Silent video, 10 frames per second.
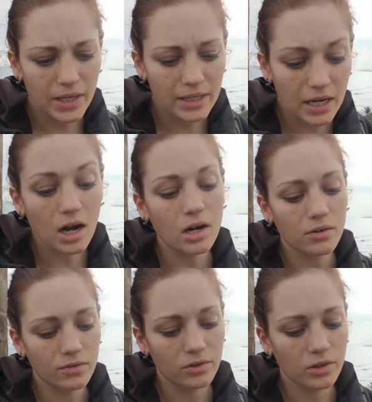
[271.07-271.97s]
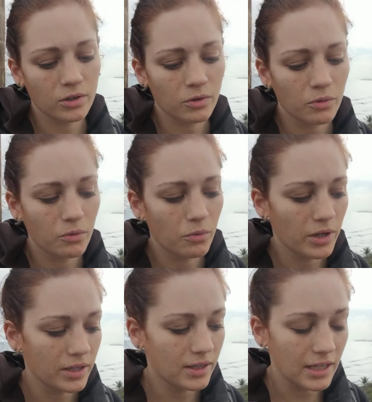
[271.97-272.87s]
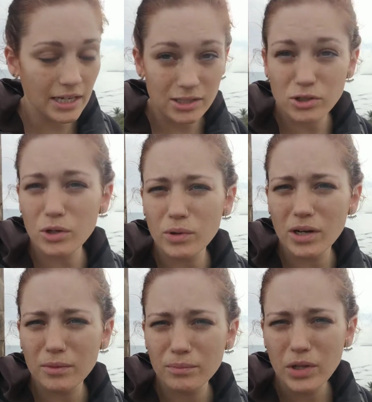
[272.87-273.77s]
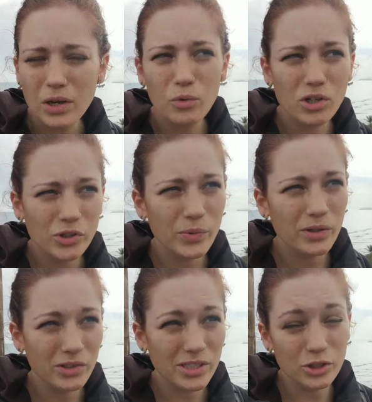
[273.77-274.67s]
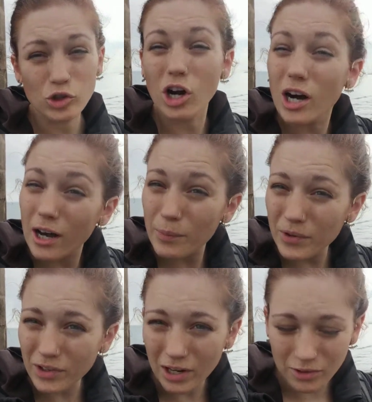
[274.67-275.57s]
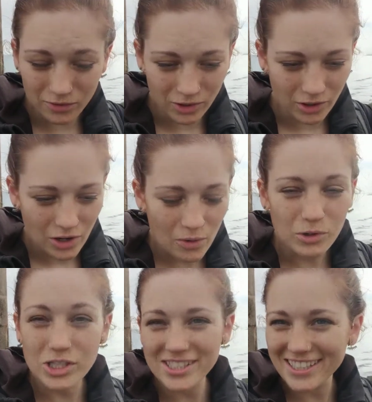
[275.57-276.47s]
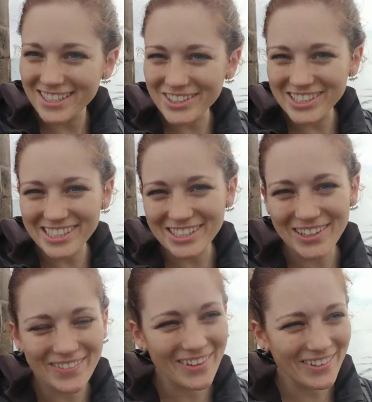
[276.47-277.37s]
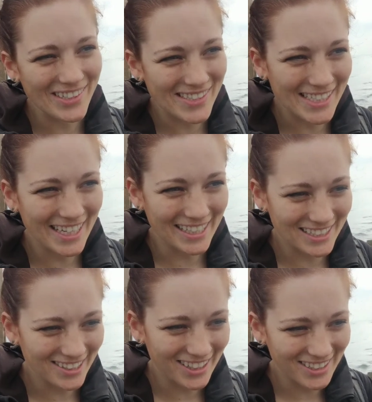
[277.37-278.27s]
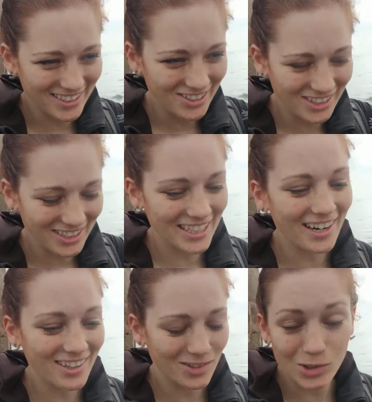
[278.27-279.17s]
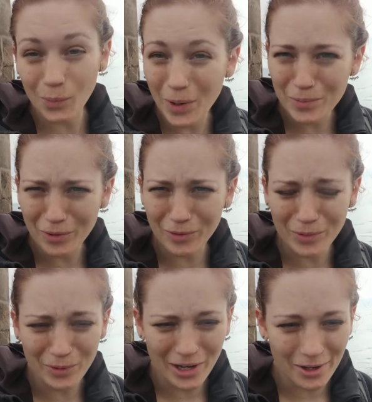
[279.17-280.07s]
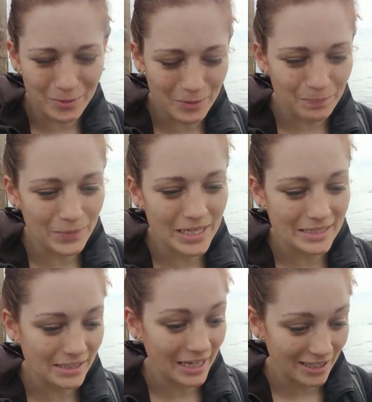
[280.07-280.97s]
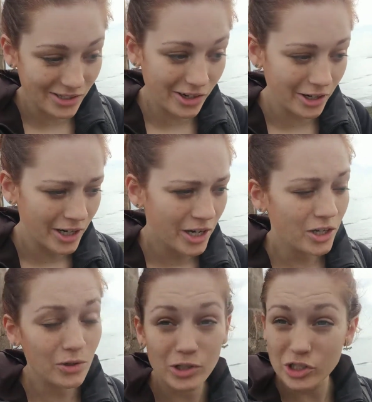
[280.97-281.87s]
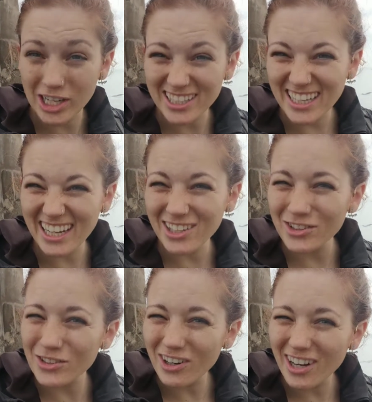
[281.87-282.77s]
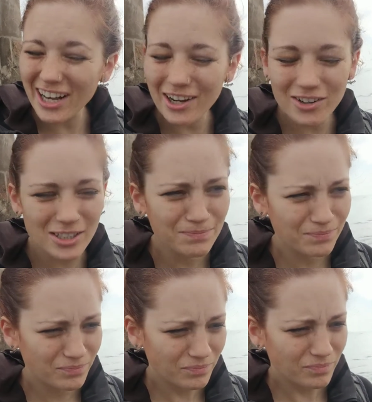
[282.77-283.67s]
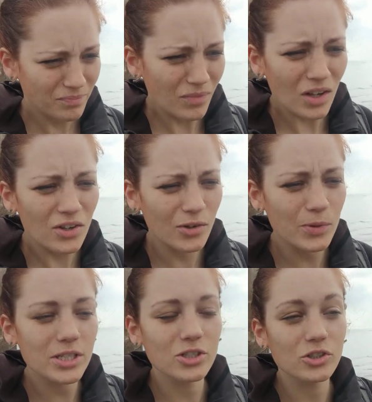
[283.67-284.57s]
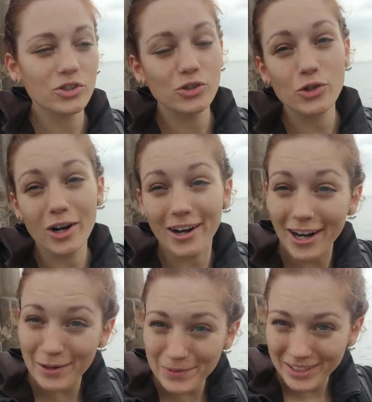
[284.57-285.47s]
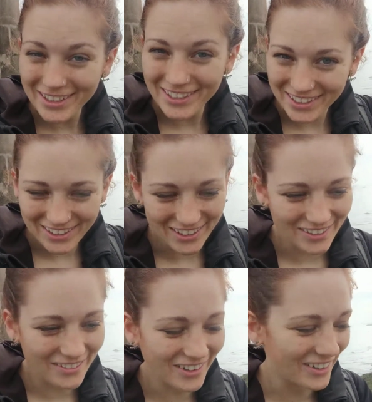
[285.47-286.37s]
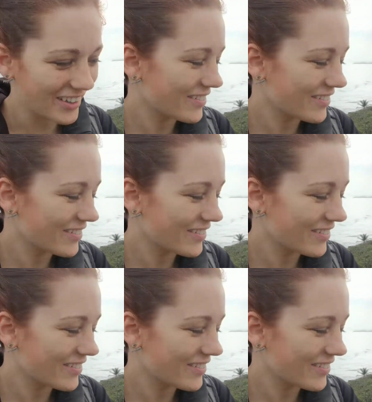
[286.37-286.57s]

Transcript: in the aquifer with the ASR well. We'll also be able to see draw up of the aquifer, which is an interesting term that we use in ASR. So draw down is when you're pumping from a well, but because of ASR you inject and you draw out, you have the potential to draw up your water